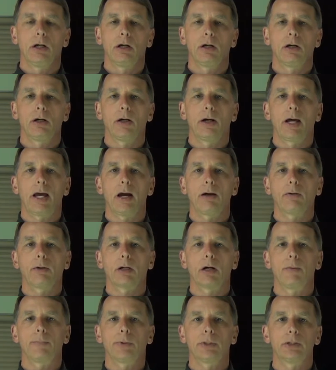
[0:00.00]
how a
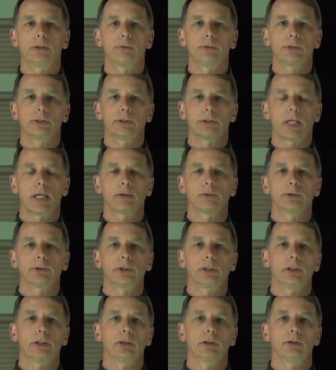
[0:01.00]
company uses
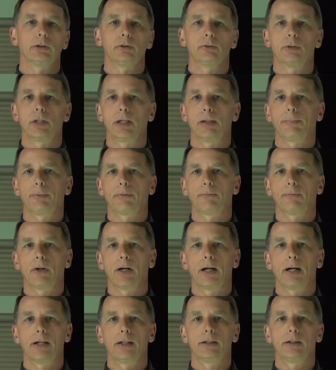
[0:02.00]
energy, do they
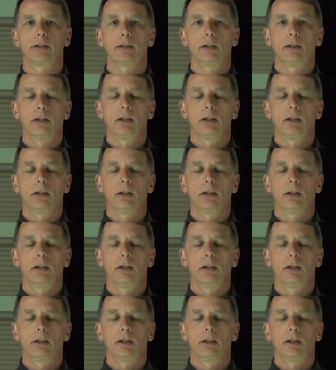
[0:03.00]
provide